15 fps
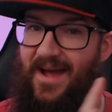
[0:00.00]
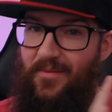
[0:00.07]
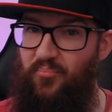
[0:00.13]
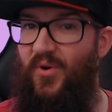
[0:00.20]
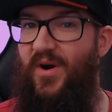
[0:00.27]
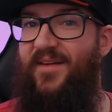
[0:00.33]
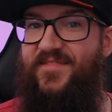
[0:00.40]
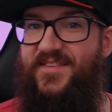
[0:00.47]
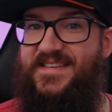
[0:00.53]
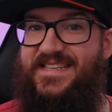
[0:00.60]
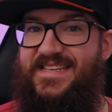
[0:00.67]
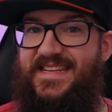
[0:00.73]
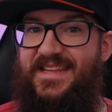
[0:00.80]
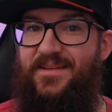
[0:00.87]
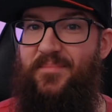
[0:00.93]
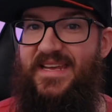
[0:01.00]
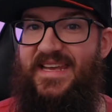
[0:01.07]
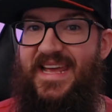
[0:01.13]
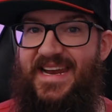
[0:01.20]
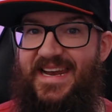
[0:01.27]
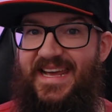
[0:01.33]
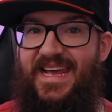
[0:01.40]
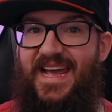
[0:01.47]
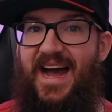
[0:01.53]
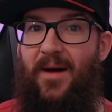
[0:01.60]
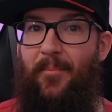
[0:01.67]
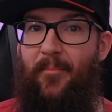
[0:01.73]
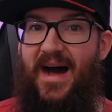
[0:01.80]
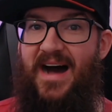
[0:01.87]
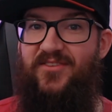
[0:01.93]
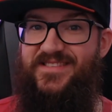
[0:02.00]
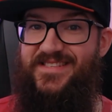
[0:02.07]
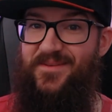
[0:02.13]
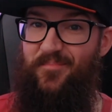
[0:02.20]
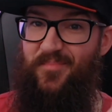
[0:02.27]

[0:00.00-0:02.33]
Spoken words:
prefaced in the beginning about some